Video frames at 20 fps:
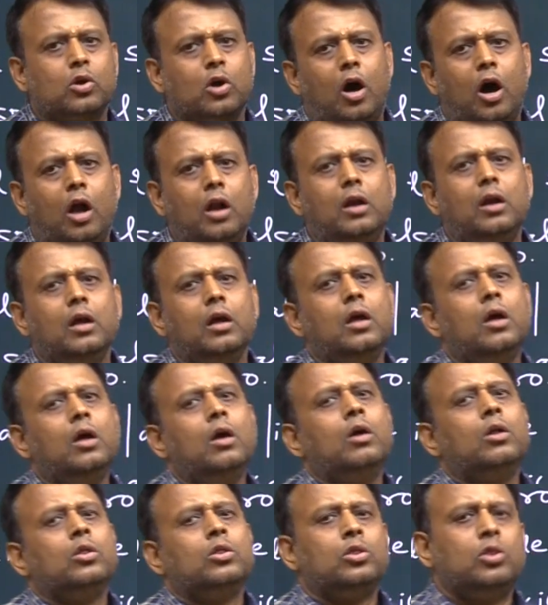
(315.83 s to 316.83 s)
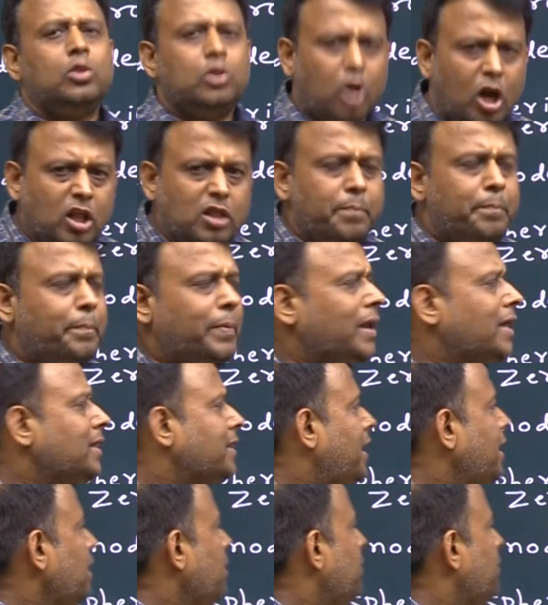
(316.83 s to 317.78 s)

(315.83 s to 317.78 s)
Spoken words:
called non-planar,